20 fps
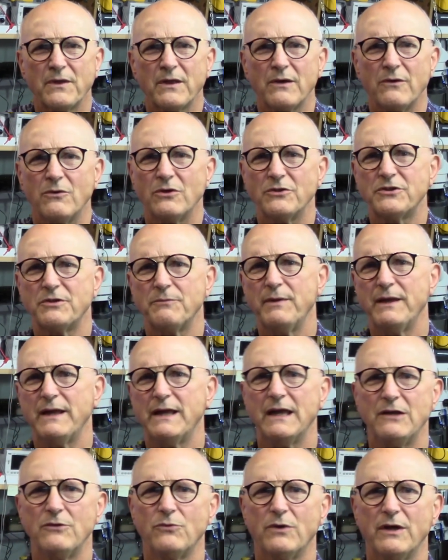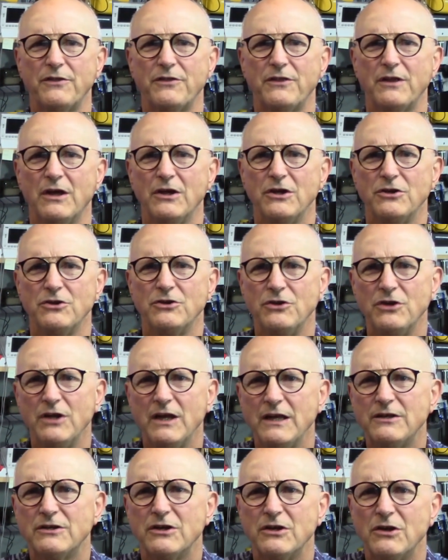Well, to begin with, you
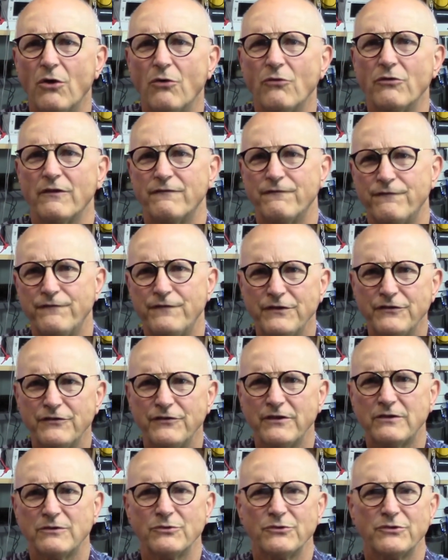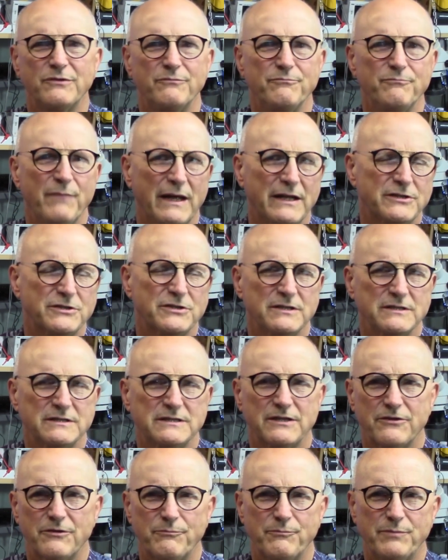need to know the physical
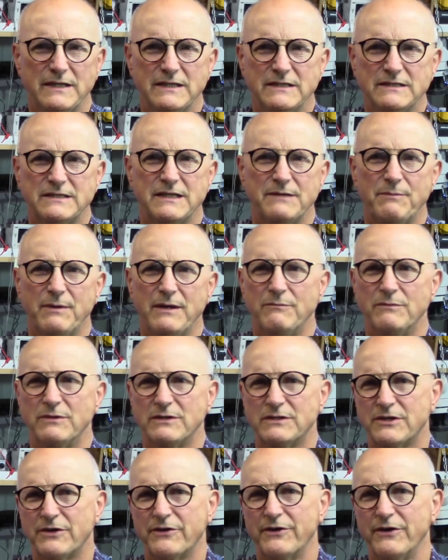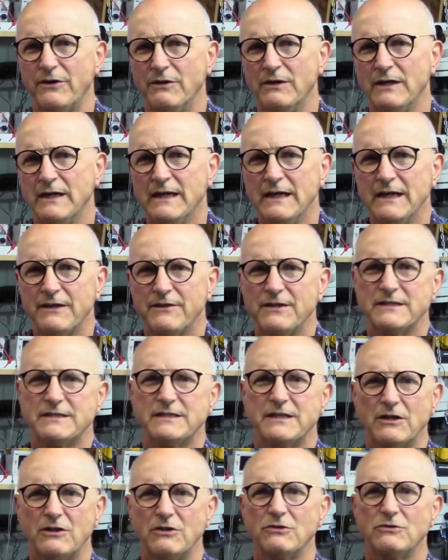dimensions of the P C B material.
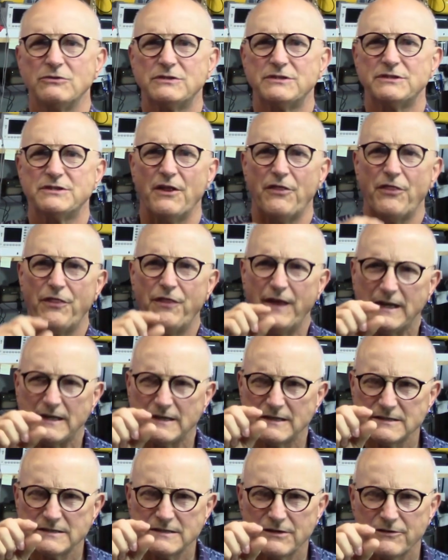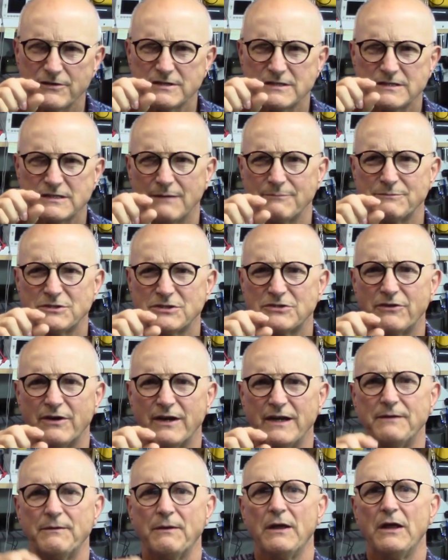This includes the thickness of the
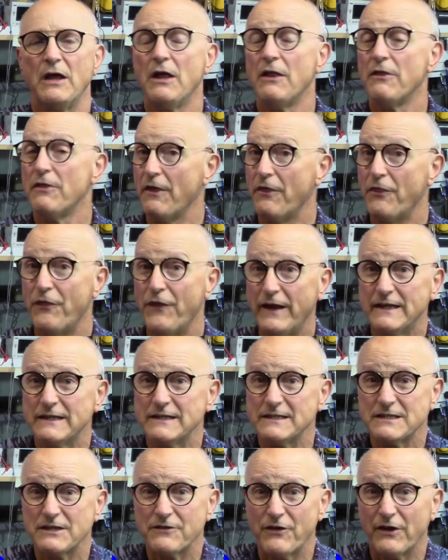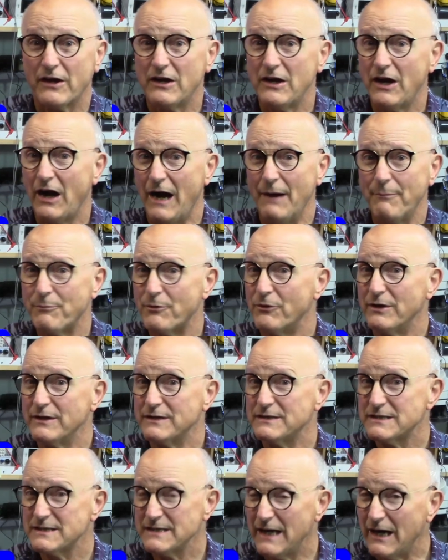substrate, the thickness of the copper
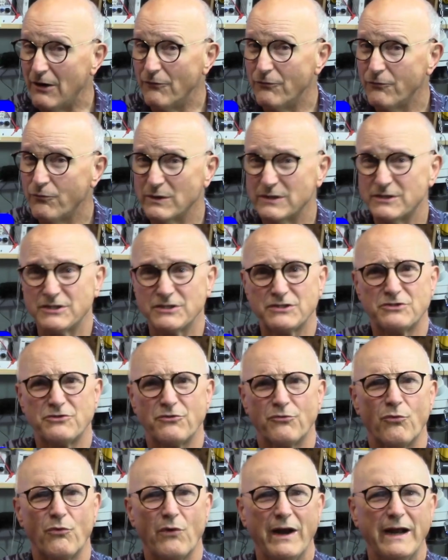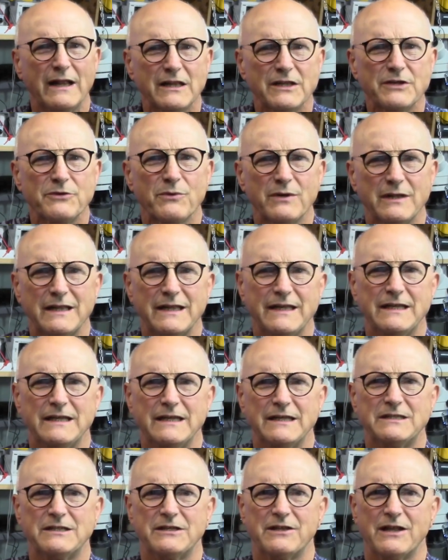itself, which is directly
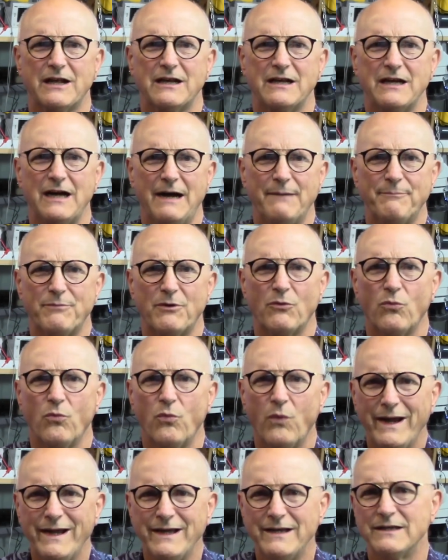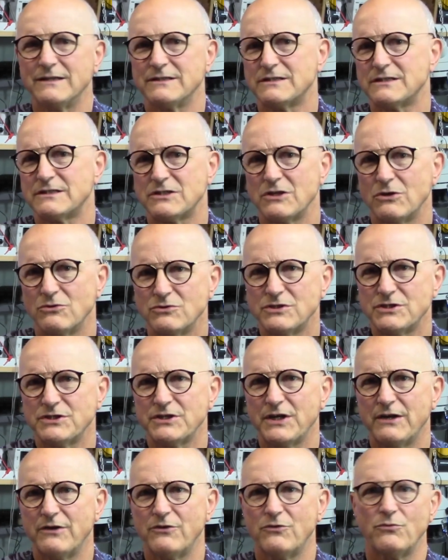related to the copper weight
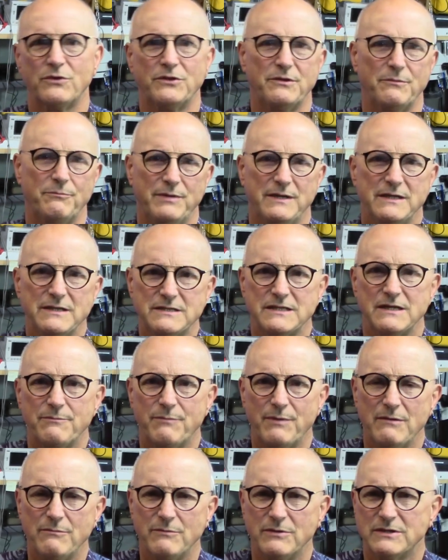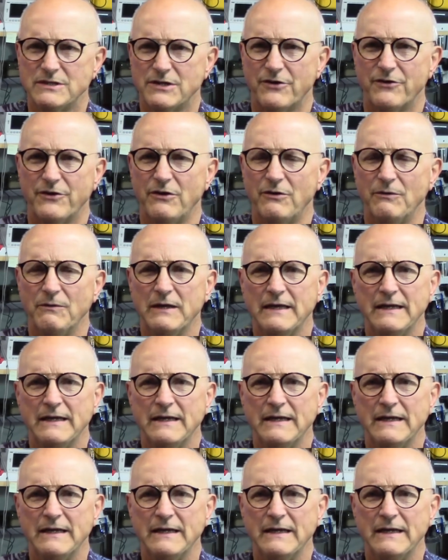associated with the P C B material.